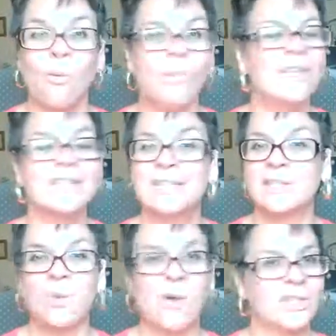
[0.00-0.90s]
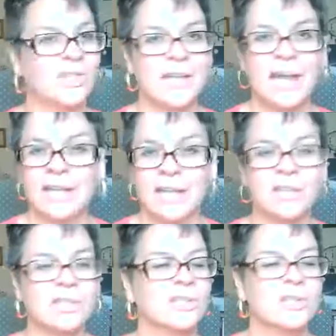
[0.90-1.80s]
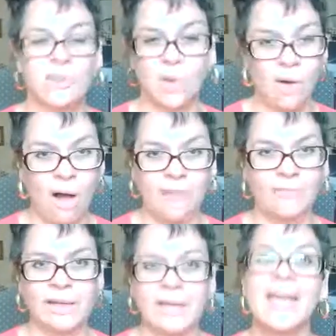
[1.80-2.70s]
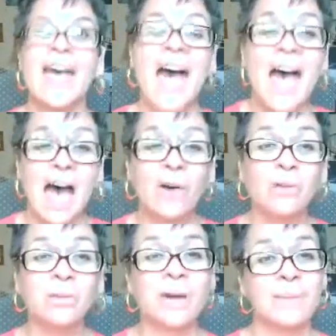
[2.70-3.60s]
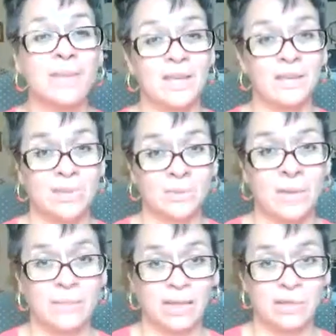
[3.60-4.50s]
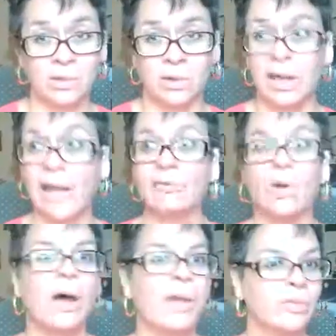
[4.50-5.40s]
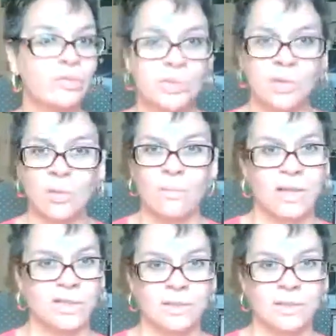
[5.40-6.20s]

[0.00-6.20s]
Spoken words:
This is a question I get so often. How do I begin to write my story? I've gone through so much,